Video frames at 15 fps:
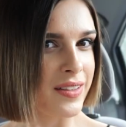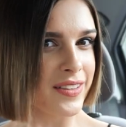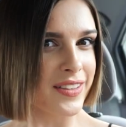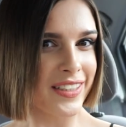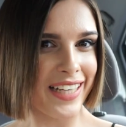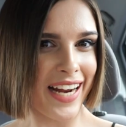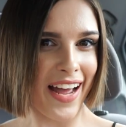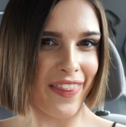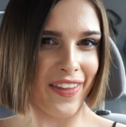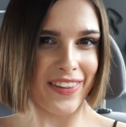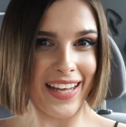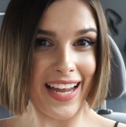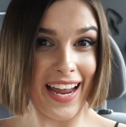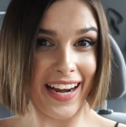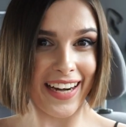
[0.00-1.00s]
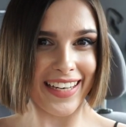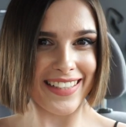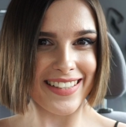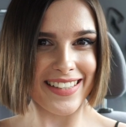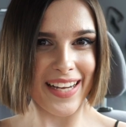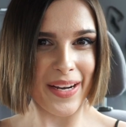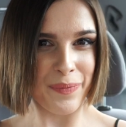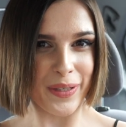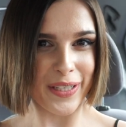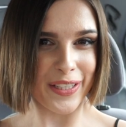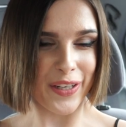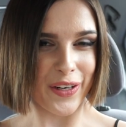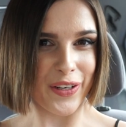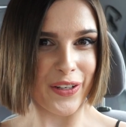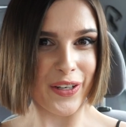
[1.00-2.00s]
So now that the hair is done,
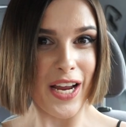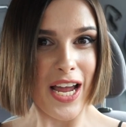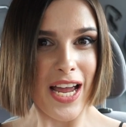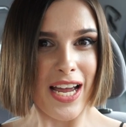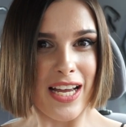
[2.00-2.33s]
I'm gonna go